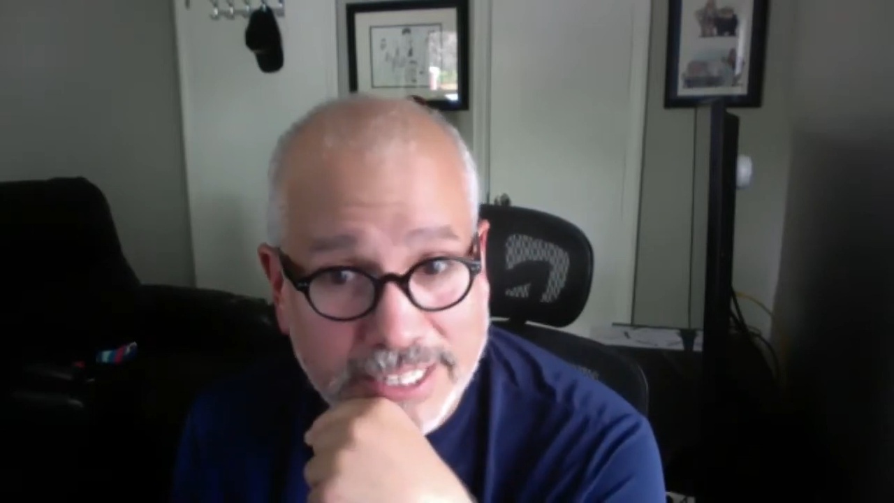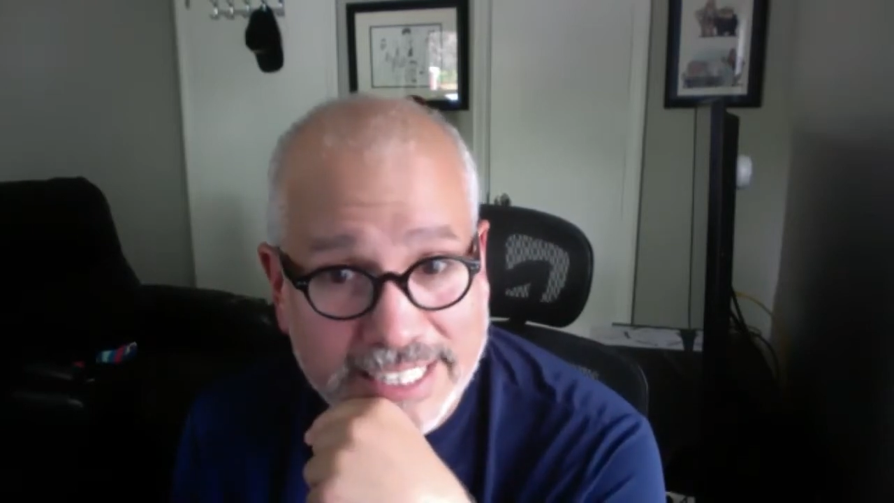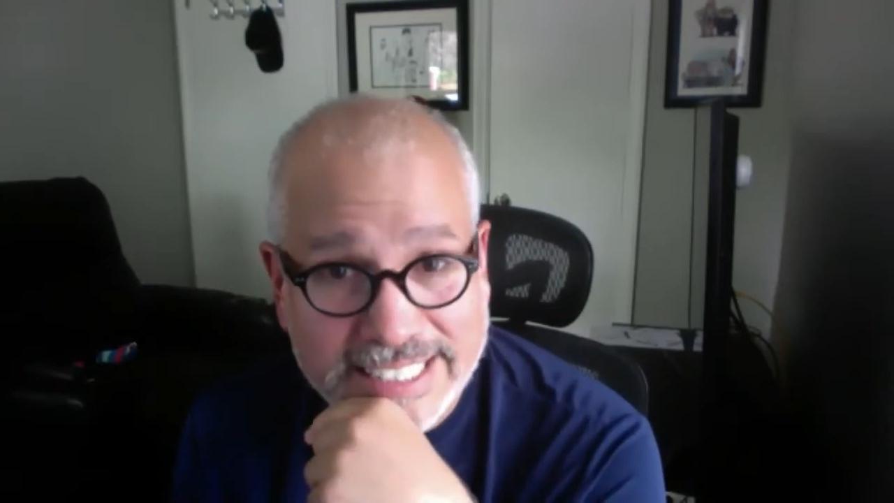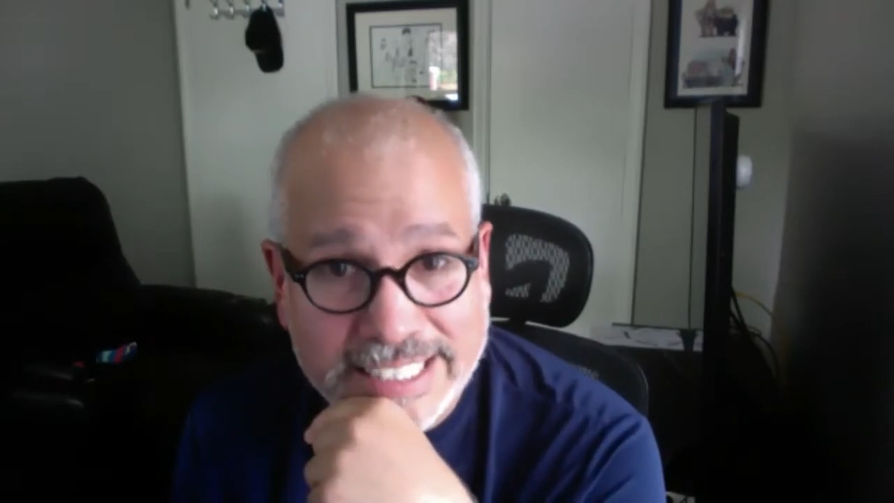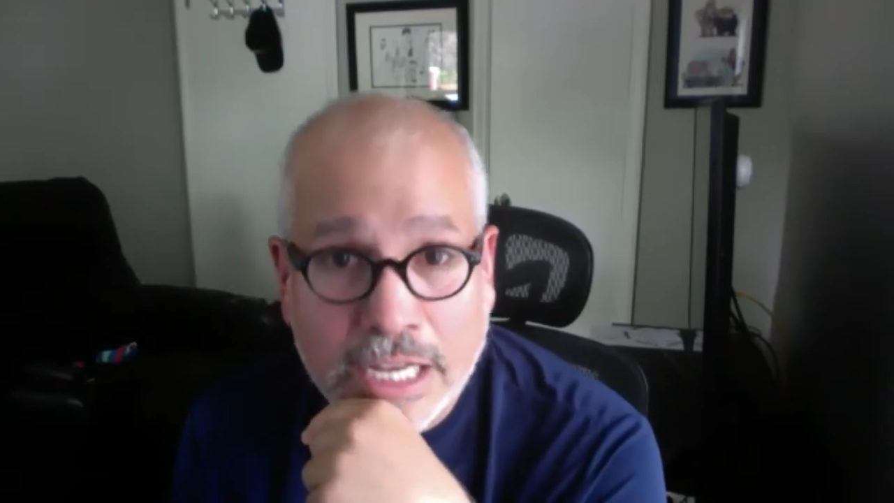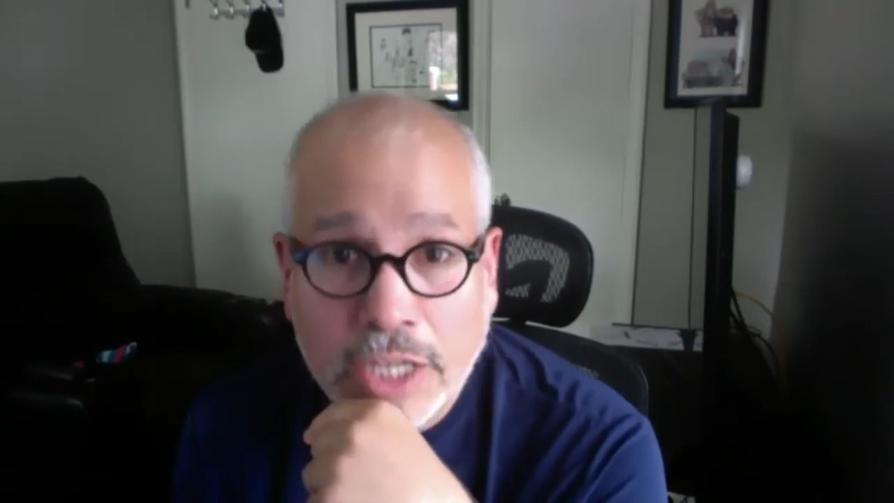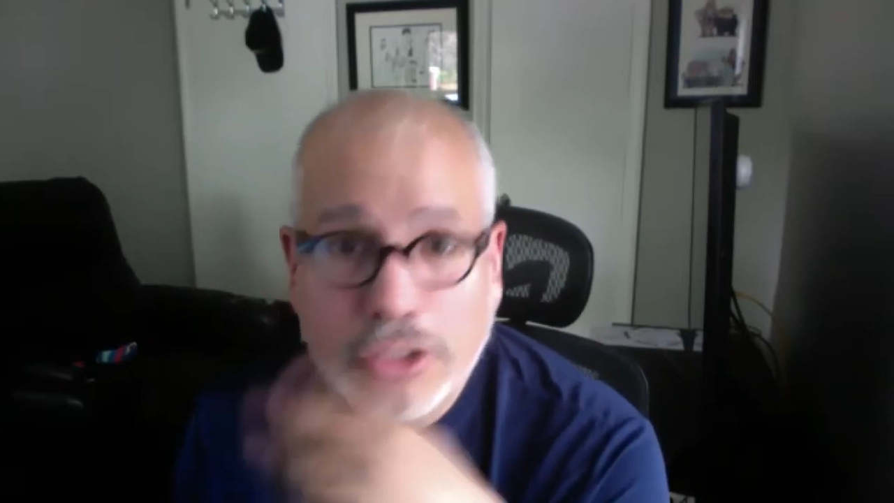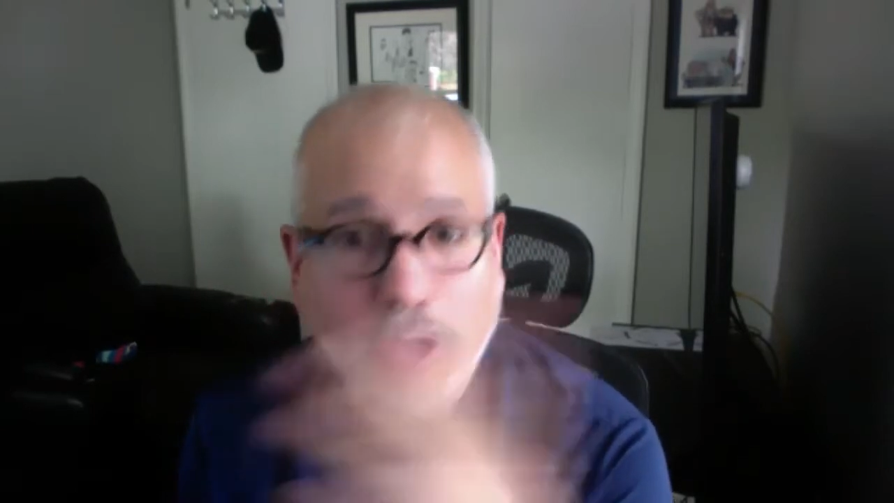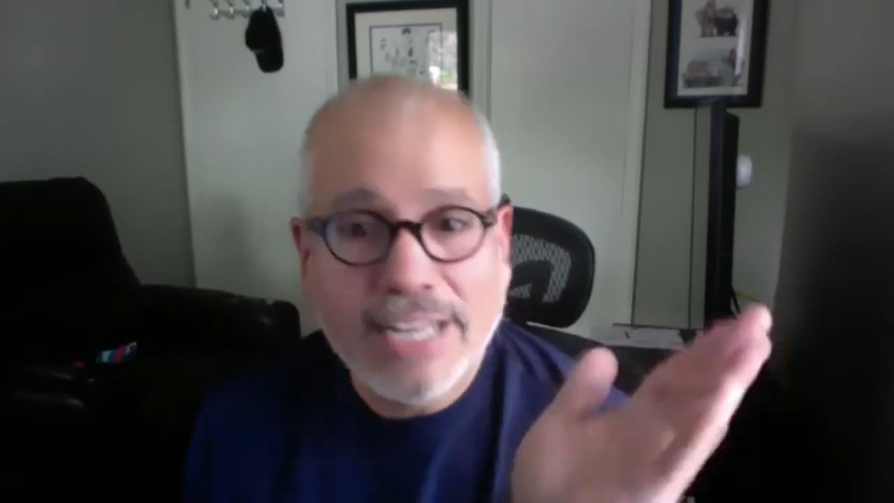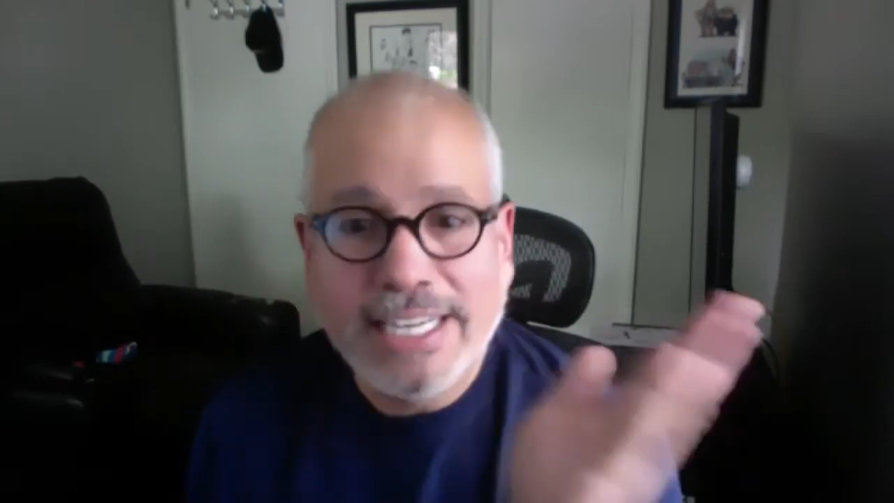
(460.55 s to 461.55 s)
And I said,
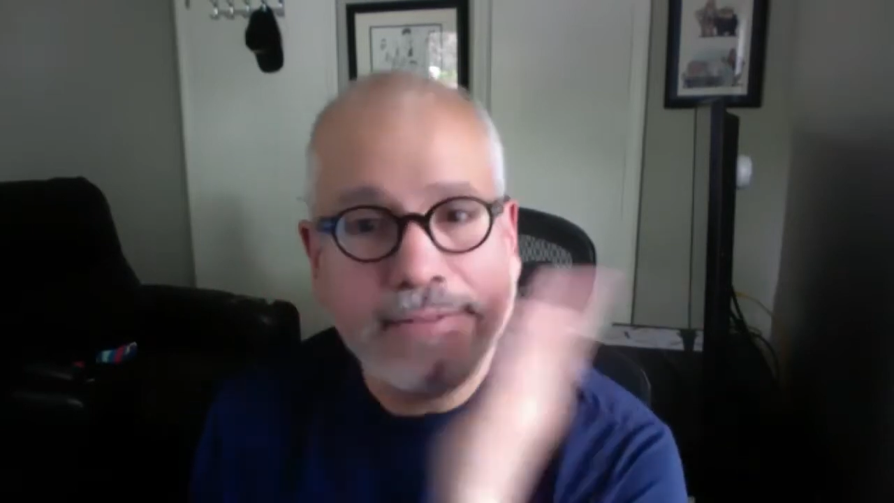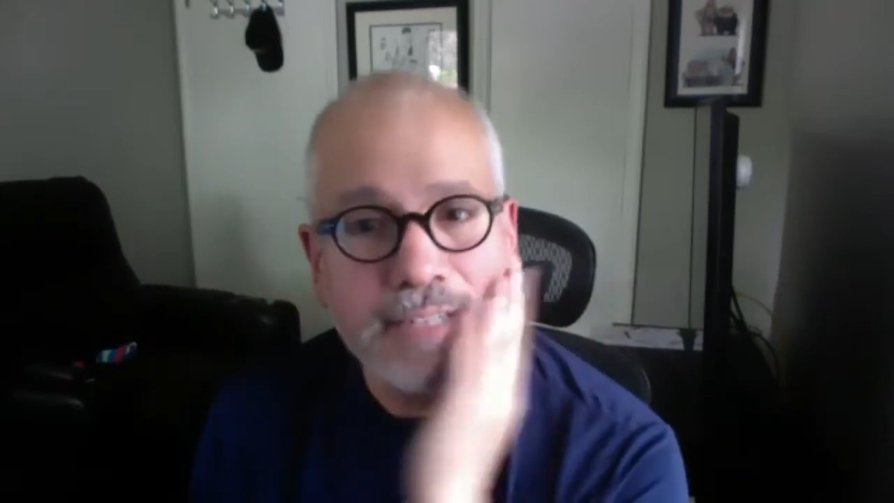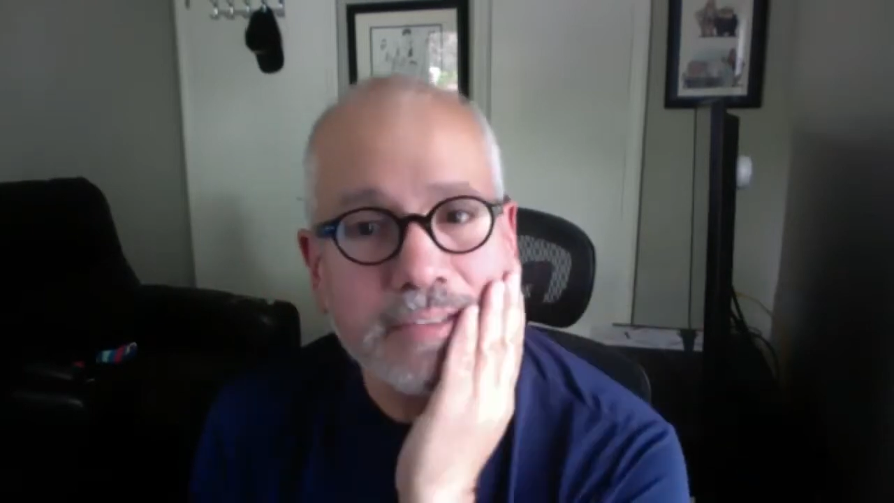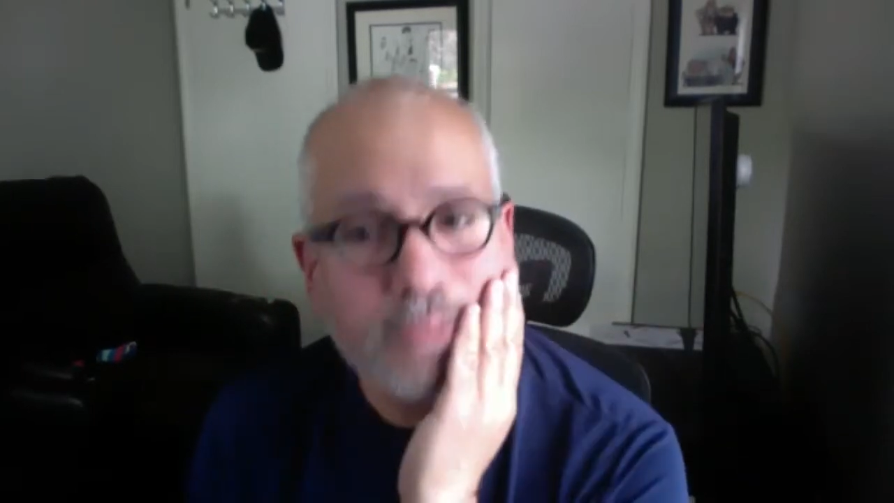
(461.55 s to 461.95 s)
no, I'm leaving